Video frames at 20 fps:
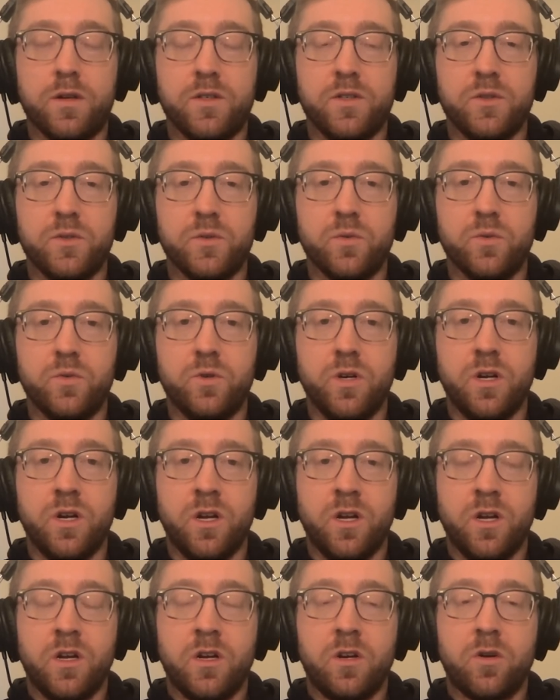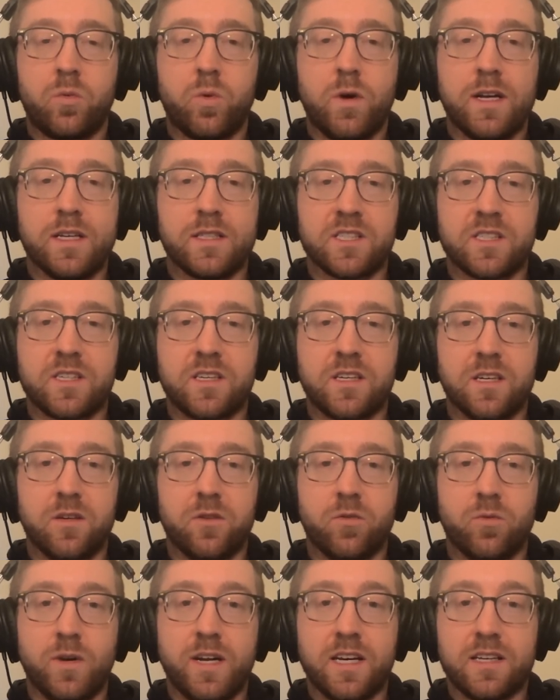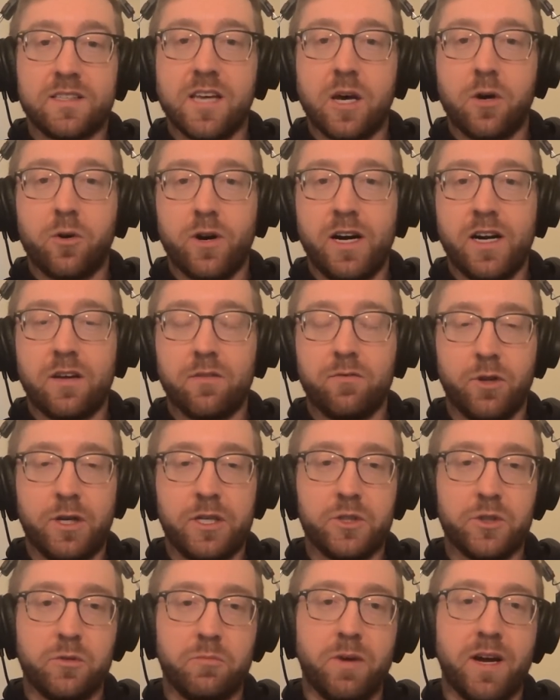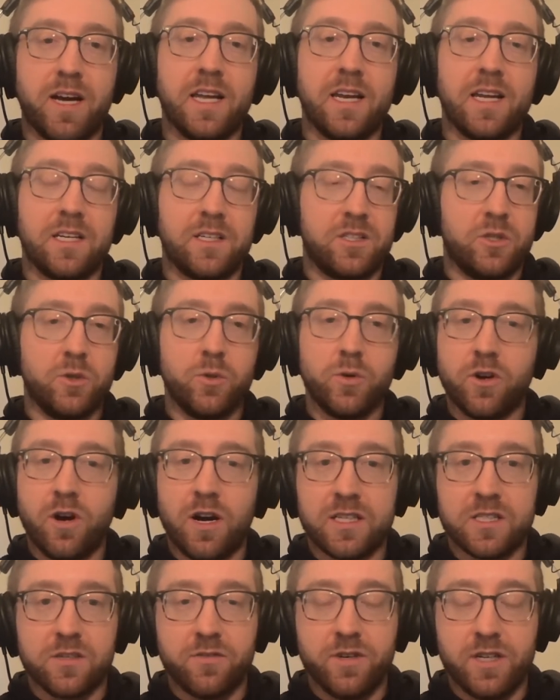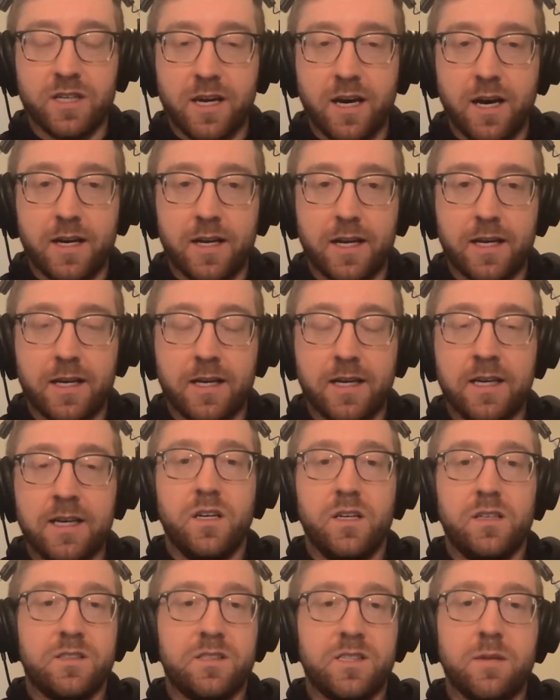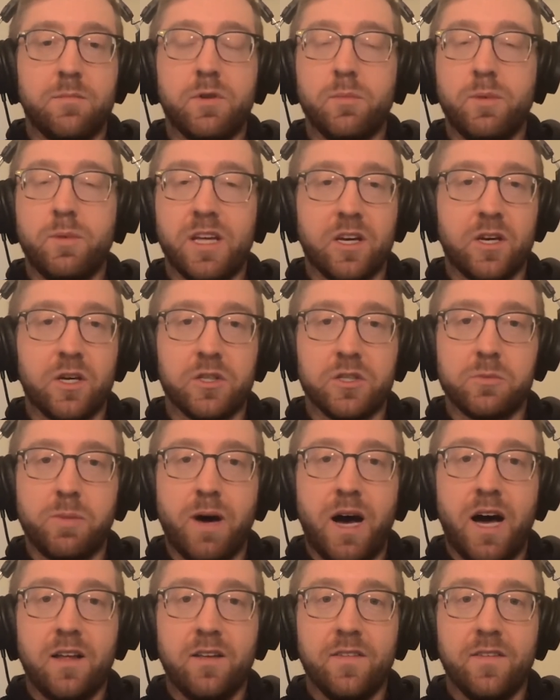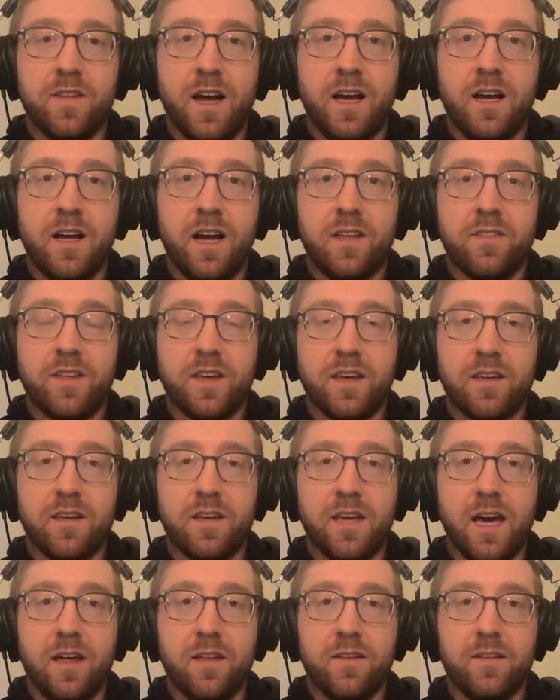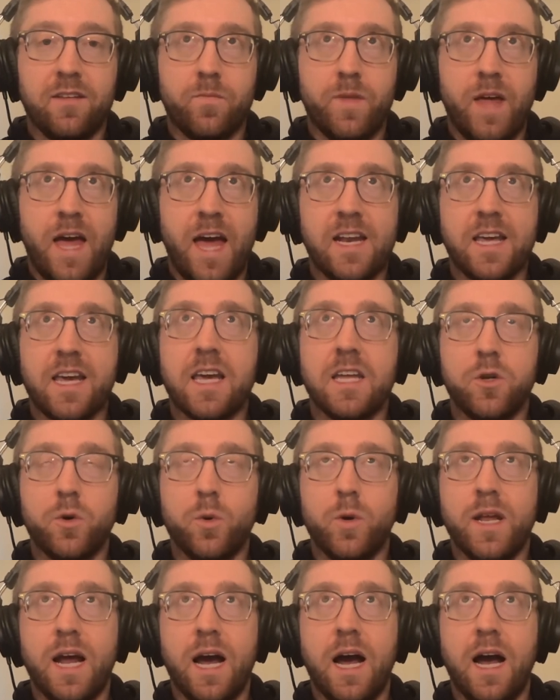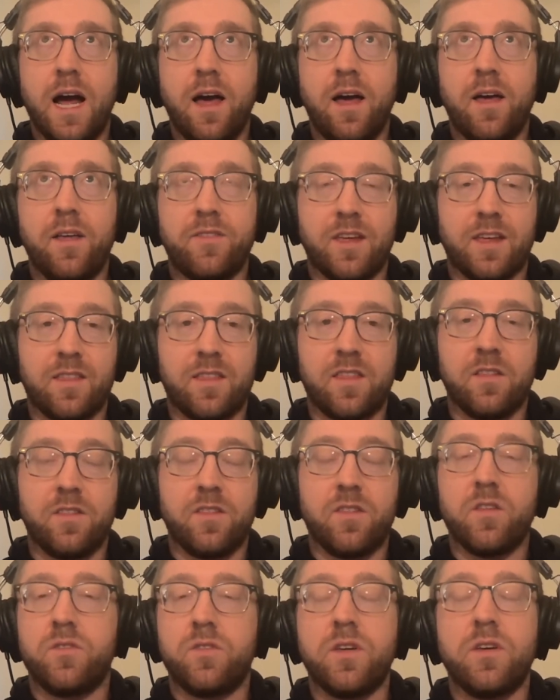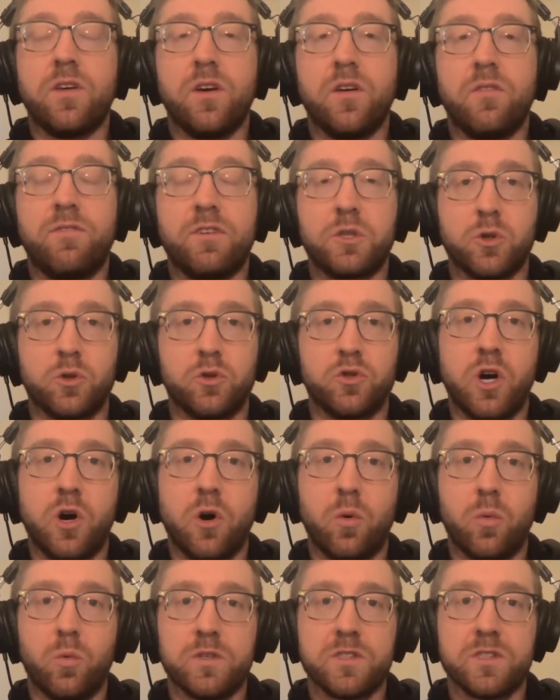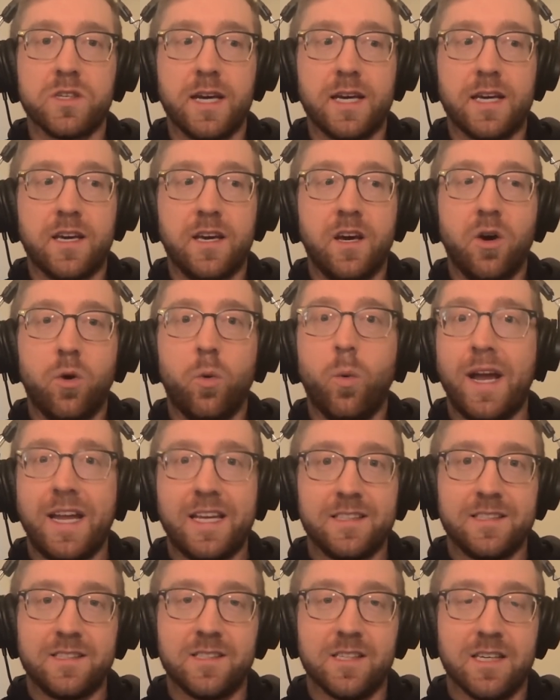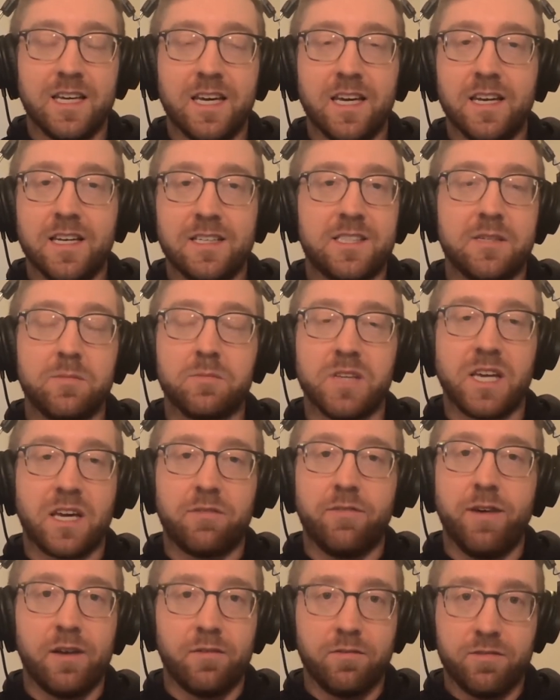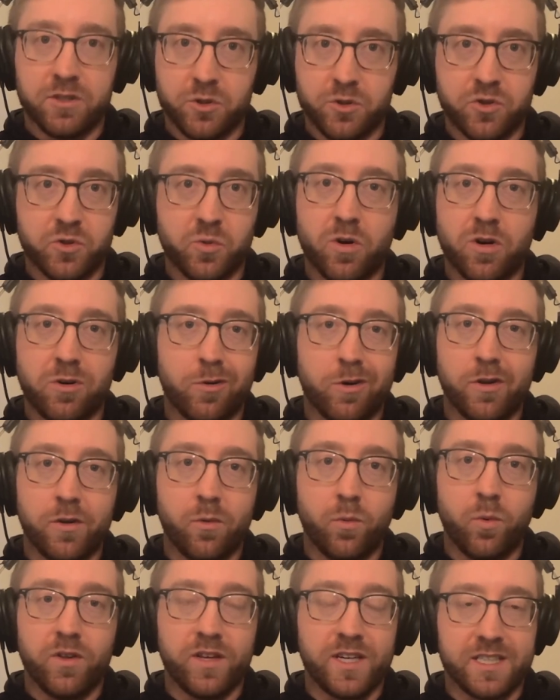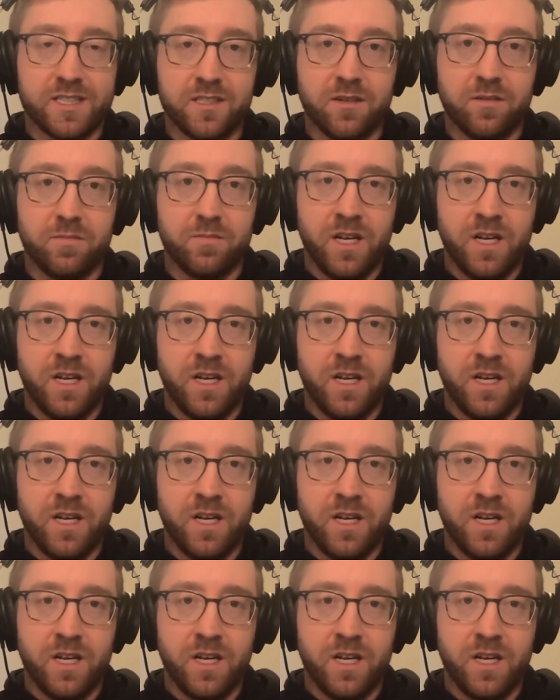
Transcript: to risk reaccelerating inflation by getting too aggressive in cutting. Seem to be in a good spot. And I think, heading into it, I think that the official tone was like, wait and see. And it seems like Fed officials weren't really willing to